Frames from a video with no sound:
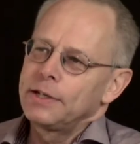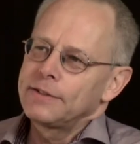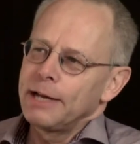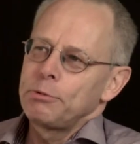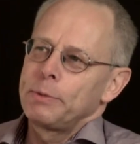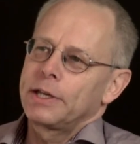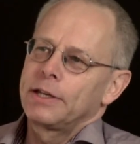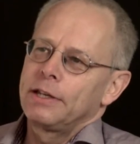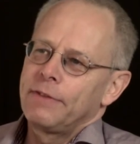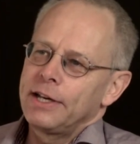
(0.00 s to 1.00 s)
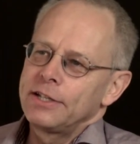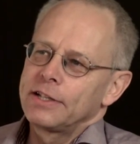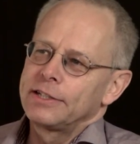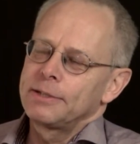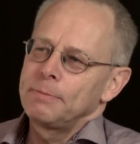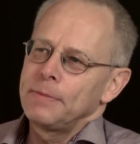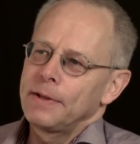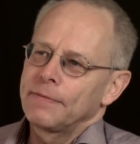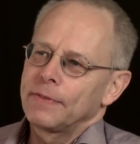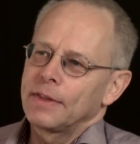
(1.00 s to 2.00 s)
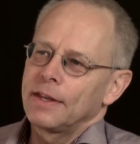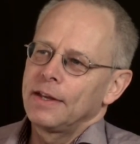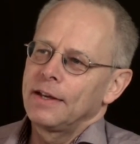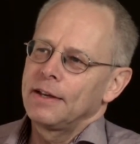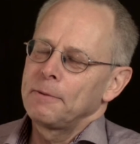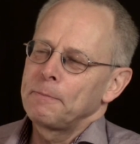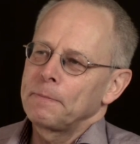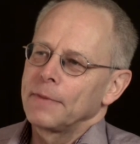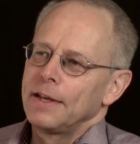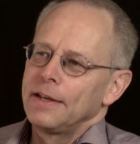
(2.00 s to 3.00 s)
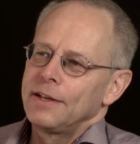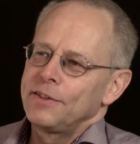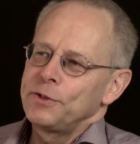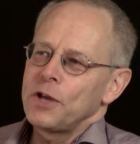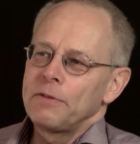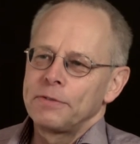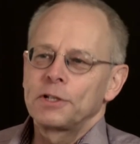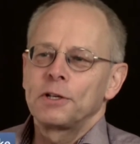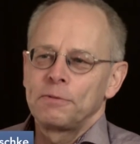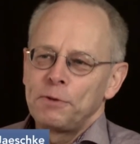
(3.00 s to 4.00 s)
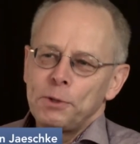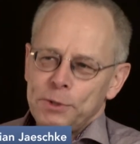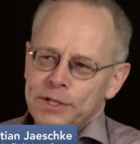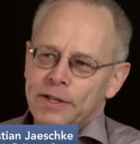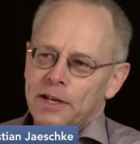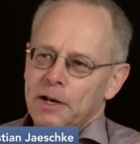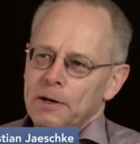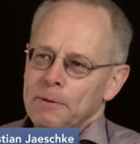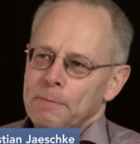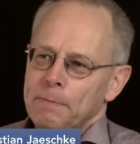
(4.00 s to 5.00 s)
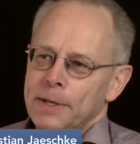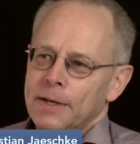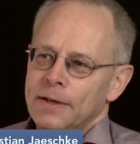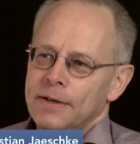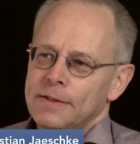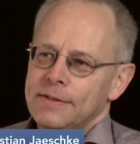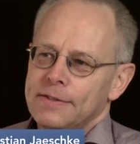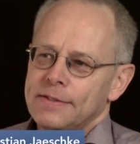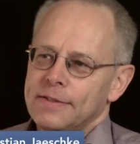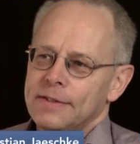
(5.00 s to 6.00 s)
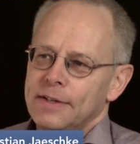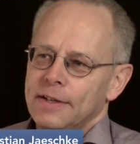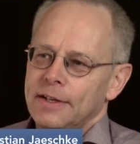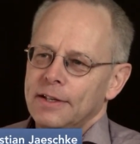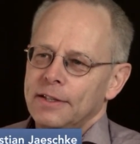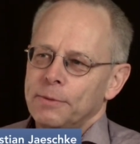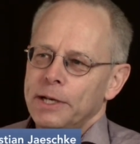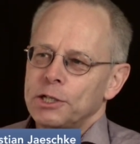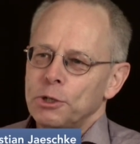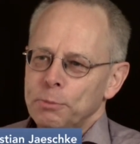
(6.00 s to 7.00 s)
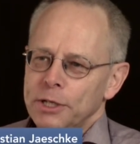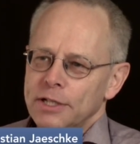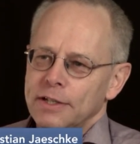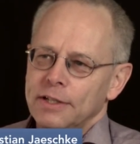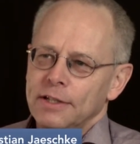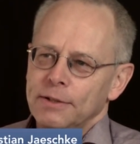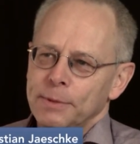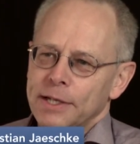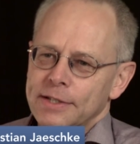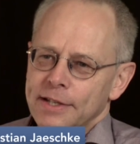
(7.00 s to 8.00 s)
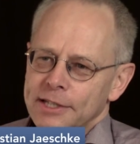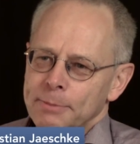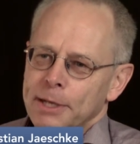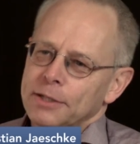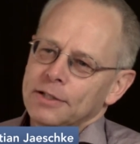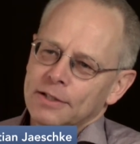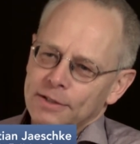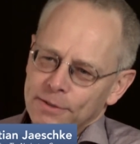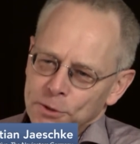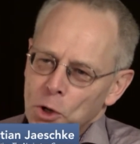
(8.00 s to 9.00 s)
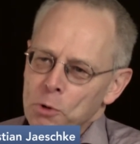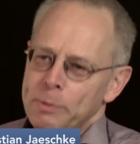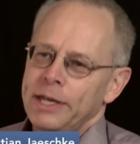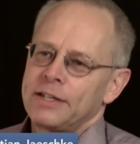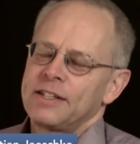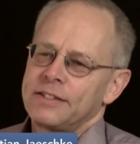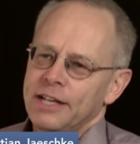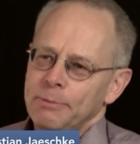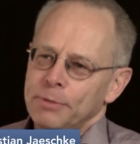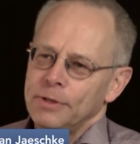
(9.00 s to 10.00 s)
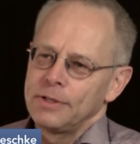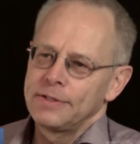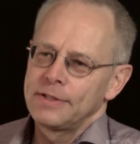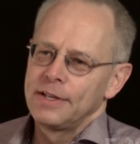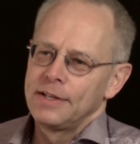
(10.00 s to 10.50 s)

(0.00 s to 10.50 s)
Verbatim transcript: disciple making and evangelism, um, there's often confusion there because in the Great Commission, when it says about go make disciples,